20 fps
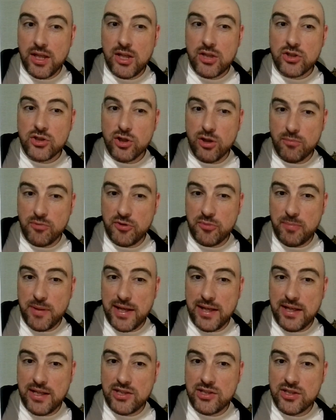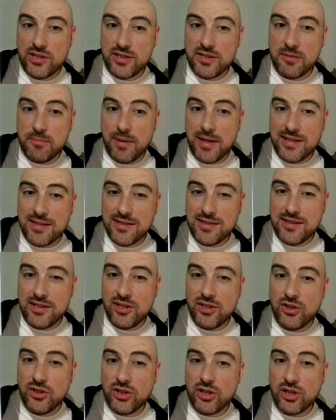Top Spanish,
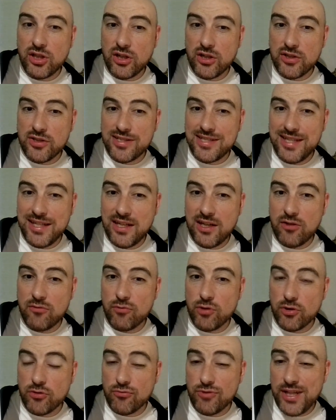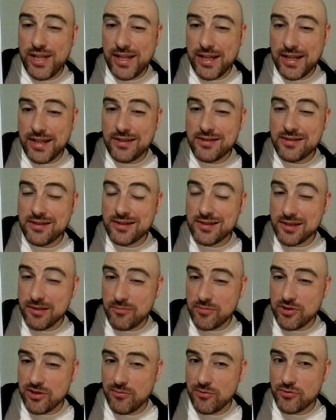Sebastian Garcia Rodriguez,
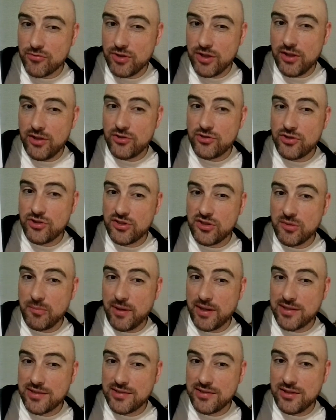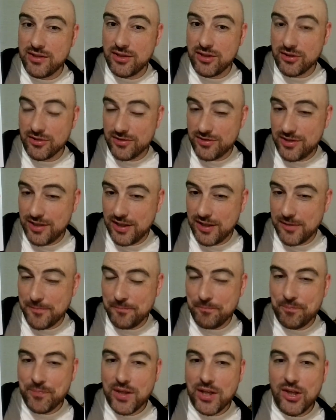sometimes written as just Sebastian Garcia.
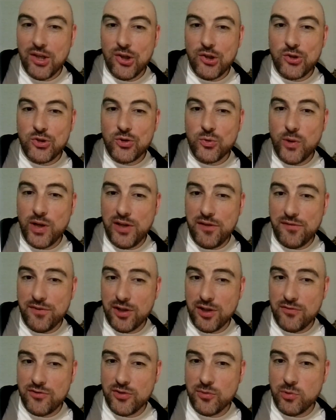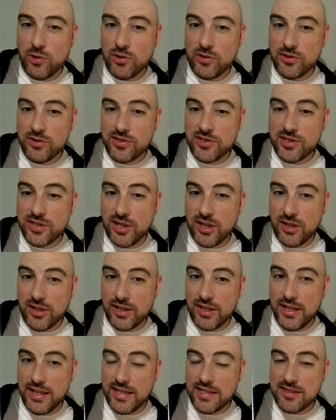25-1
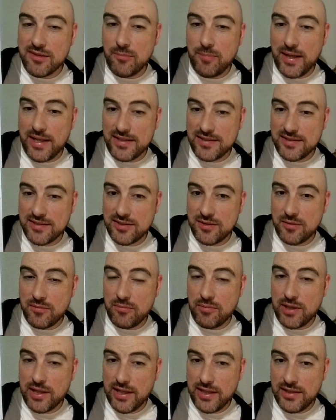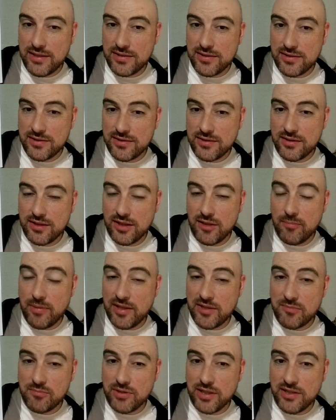Sky is the best place
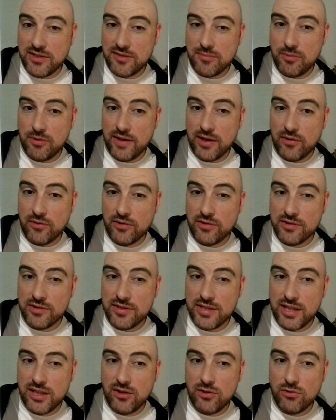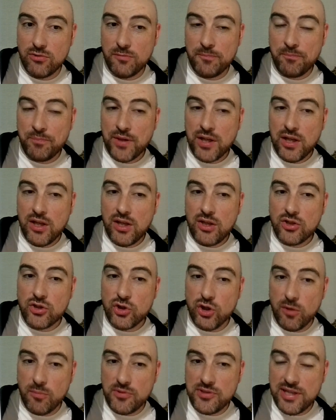to put that on as a single.
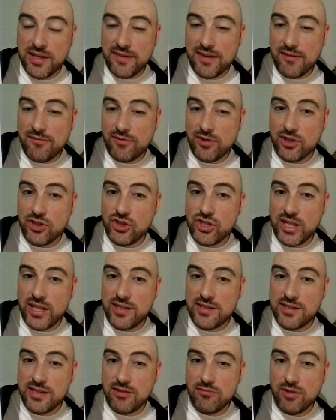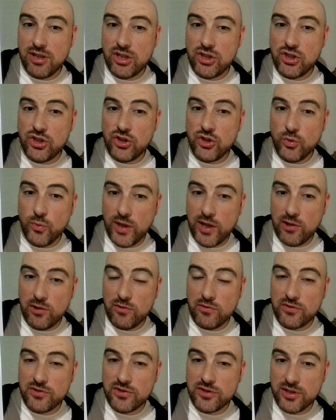Top South African JC Richie
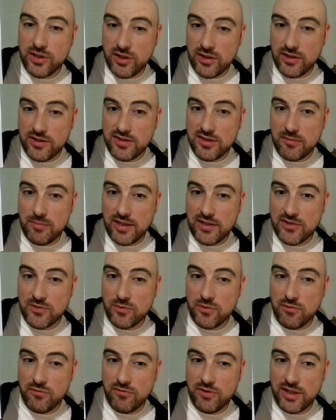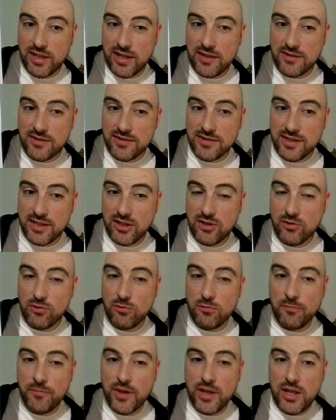12, Sky's the best one for that as a
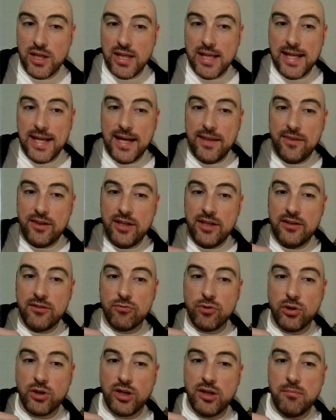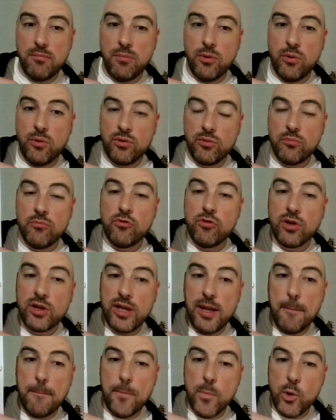single. And then in the Rocket
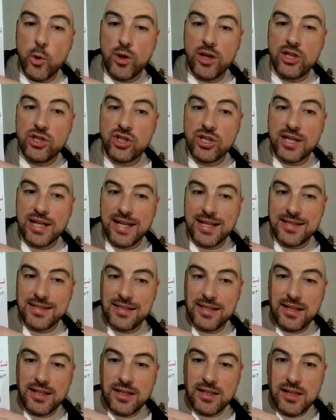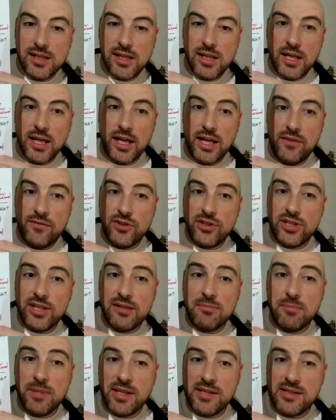Mortgage Classic, and if you
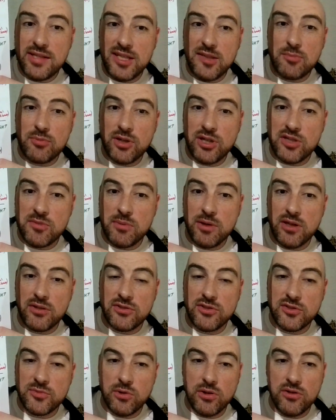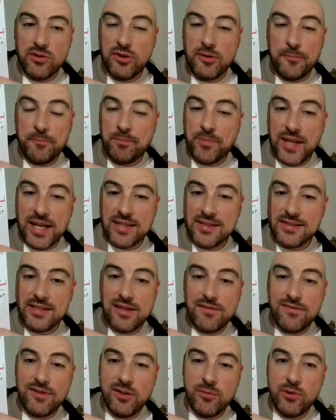did miss these British Masters one, that's
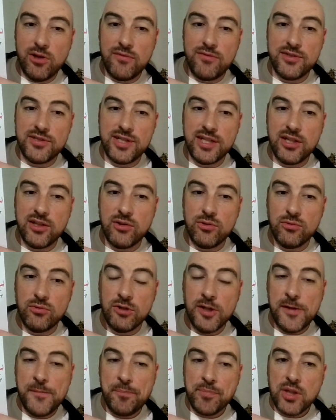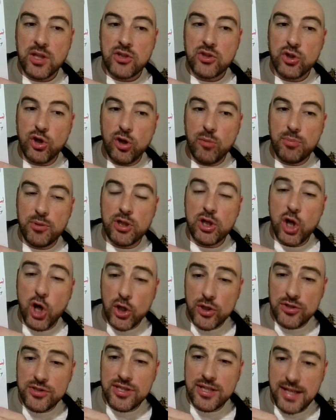definitely worth a single. Top
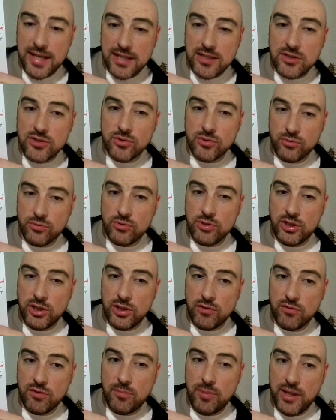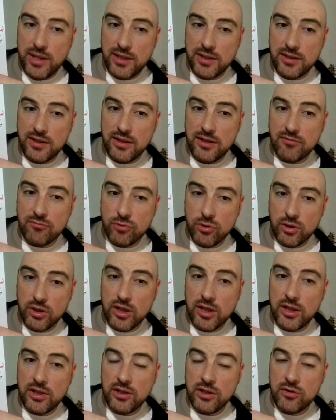Continental European in the
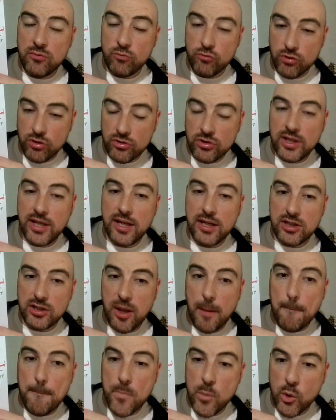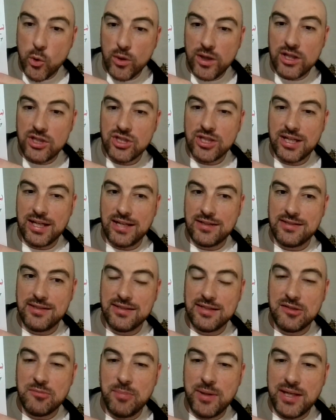Rocket Mortgage Classic.
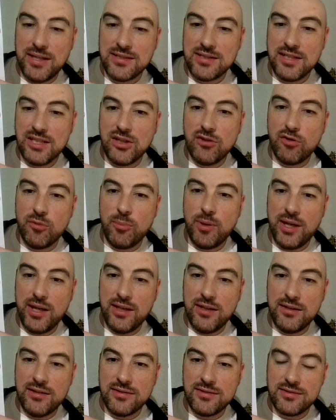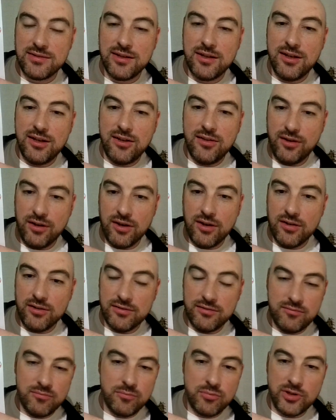That's basically Europeans that
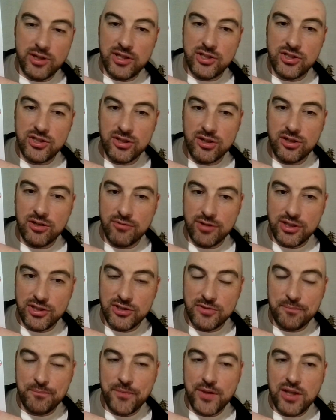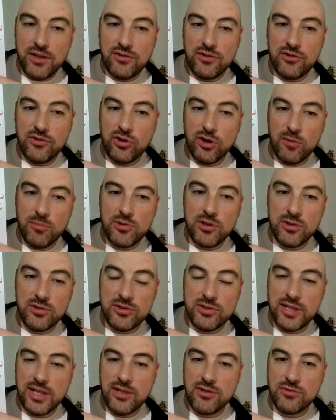aren't British and Irish. So top
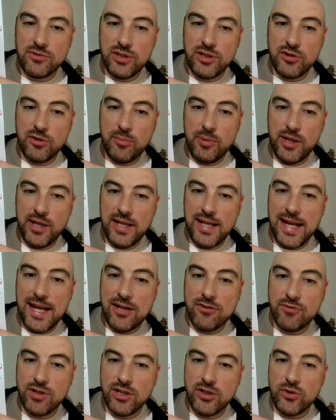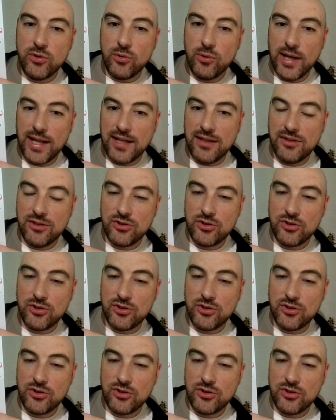Continental European, Henrik Norlander,